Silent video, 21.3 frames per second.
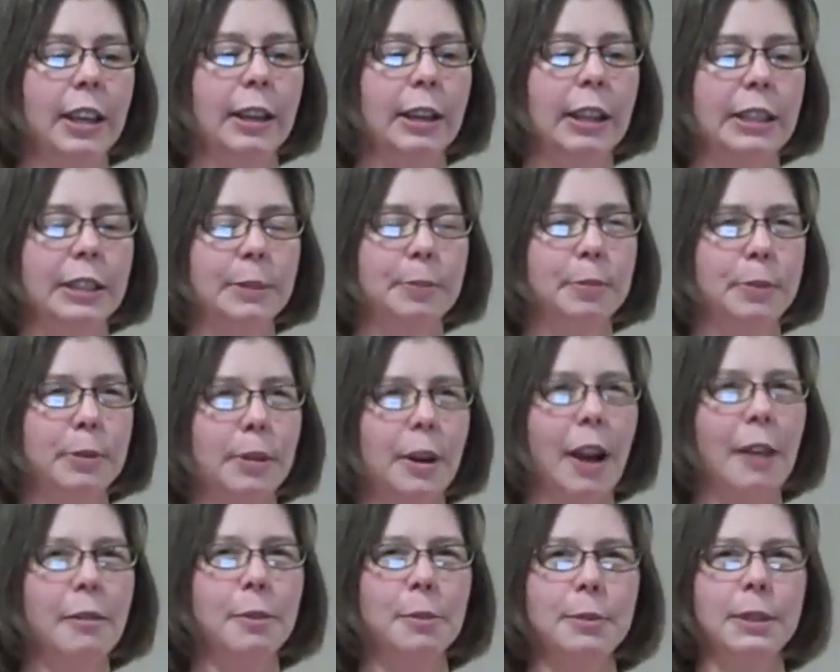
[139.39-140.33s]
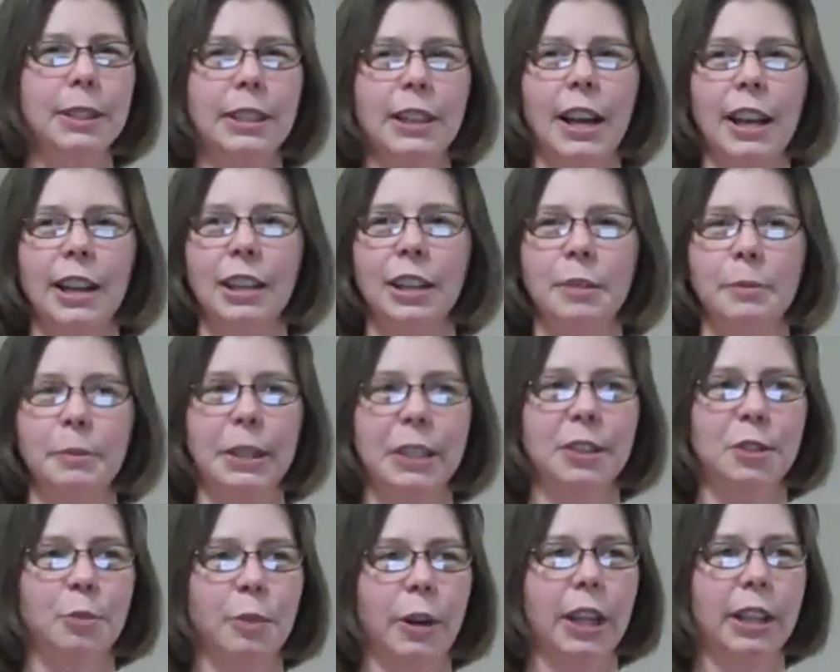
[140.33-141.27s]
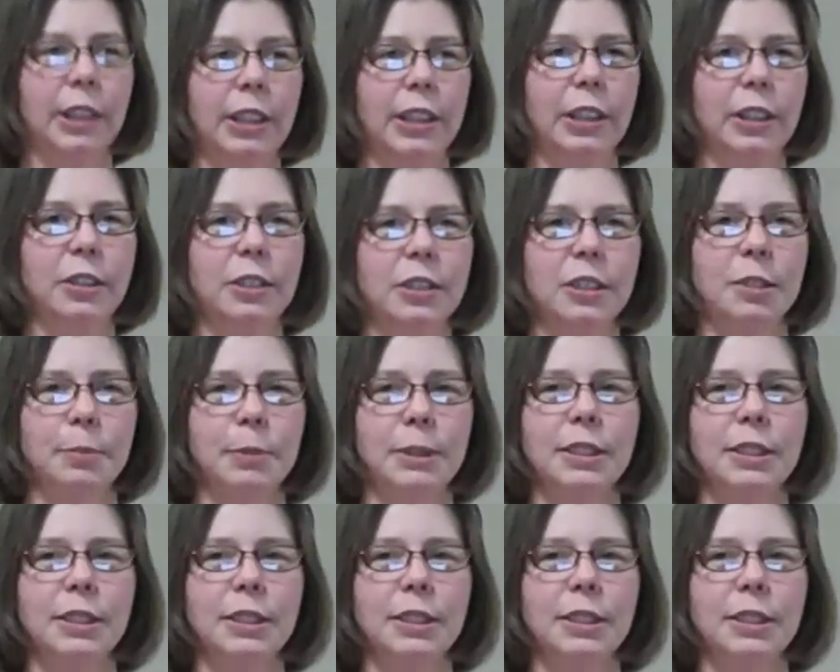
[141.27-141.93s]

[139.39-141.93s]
it's probably not going to be as widely used,